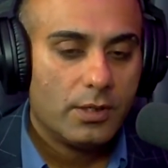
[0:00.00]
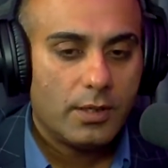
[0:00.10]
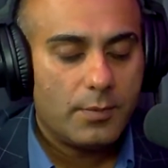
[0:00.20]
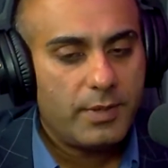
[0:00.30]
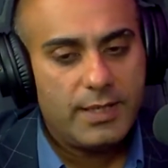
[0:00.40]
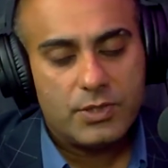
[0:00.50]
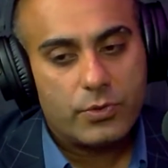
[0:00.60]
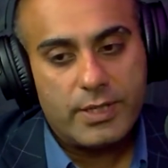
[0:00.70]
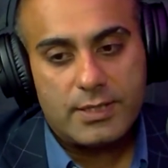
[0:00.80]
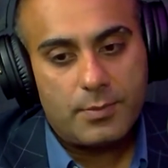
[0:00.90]
many
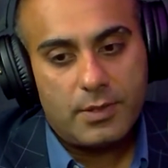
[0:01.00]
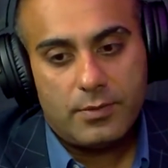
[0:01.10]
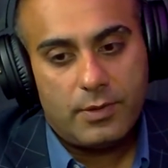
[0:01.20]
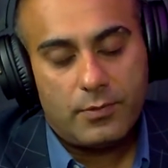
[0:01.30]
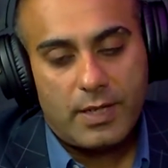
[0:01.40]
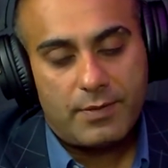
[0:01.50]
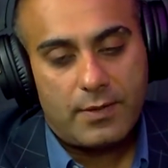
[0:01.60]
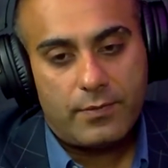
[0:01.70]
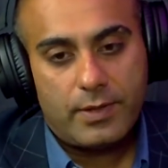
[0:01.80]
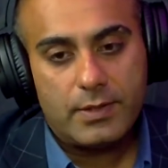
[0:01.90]
stories. I mean, I've had
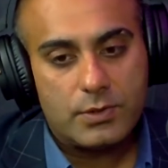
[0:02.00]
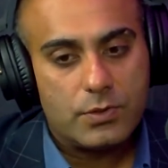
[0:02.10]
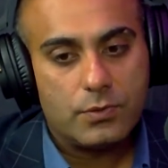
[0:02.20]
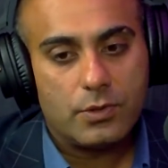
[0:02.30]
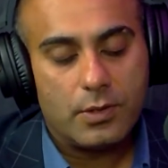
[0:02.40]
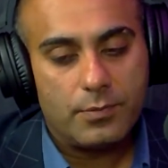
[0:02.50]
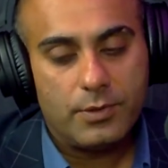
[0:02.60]
friends who are,